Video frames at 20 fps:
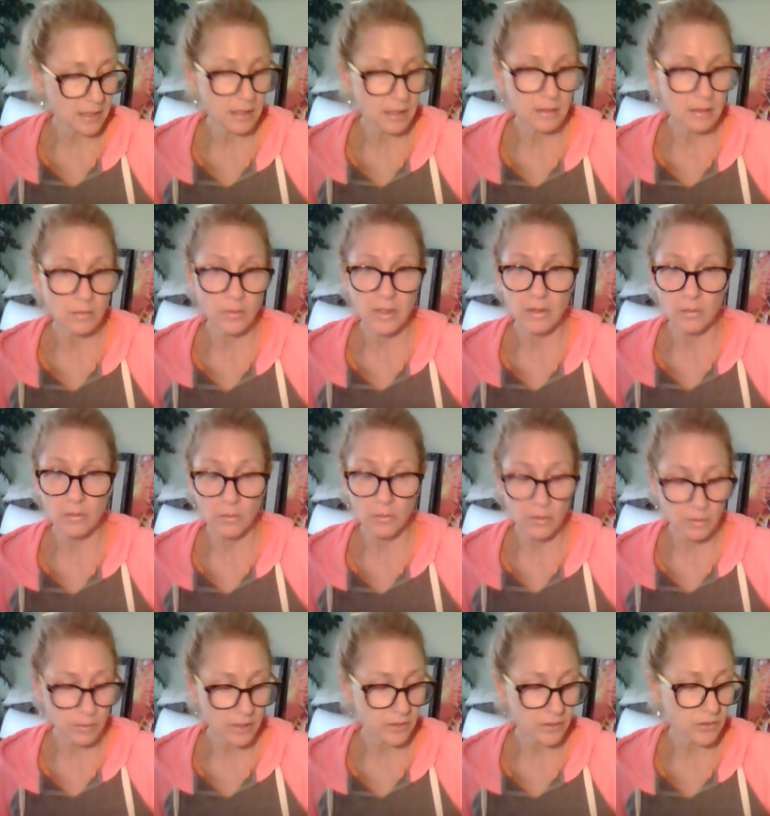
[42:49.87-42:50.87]
and the weight of the
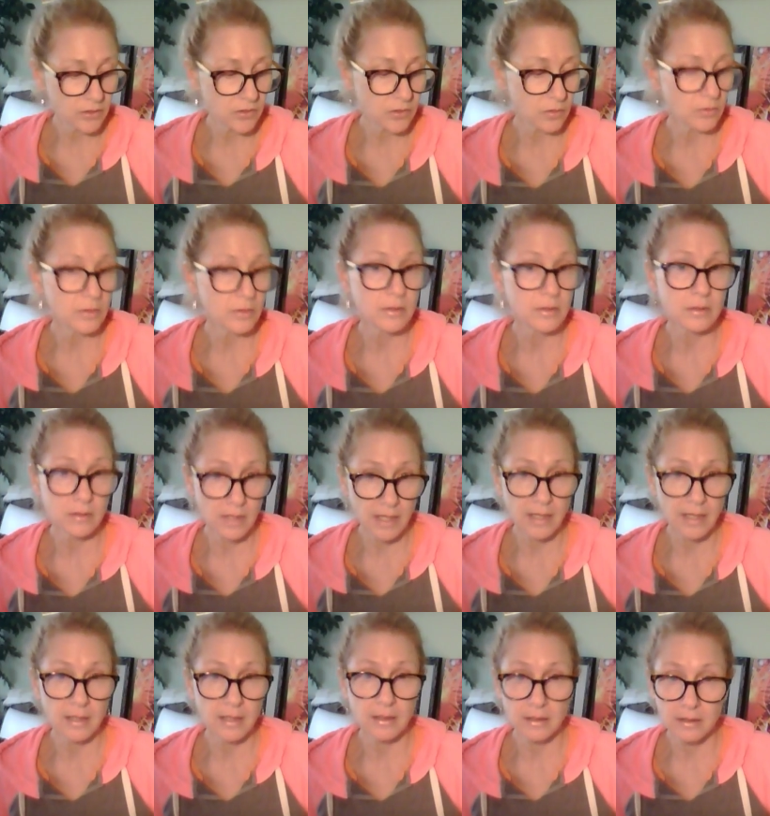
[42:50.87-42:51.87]
world upon your shoulders
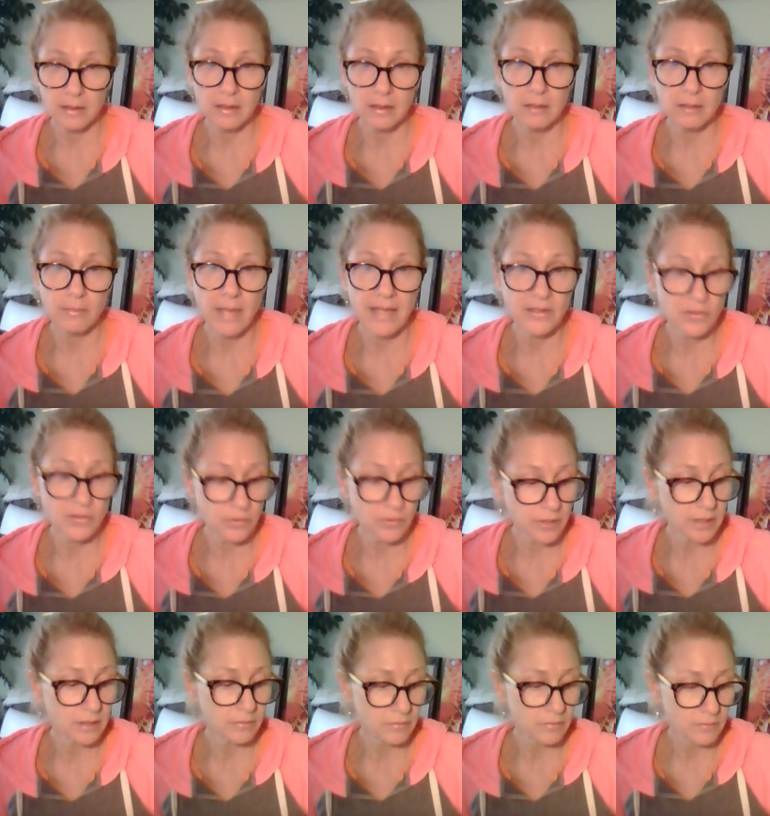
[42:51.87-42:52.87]
and
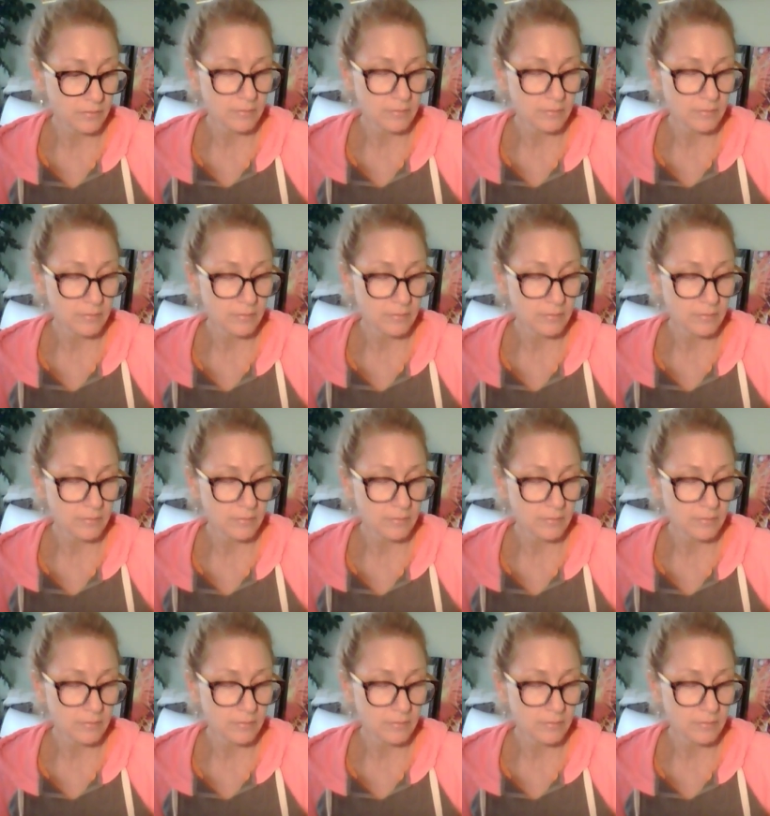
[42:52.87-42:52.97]
mastering,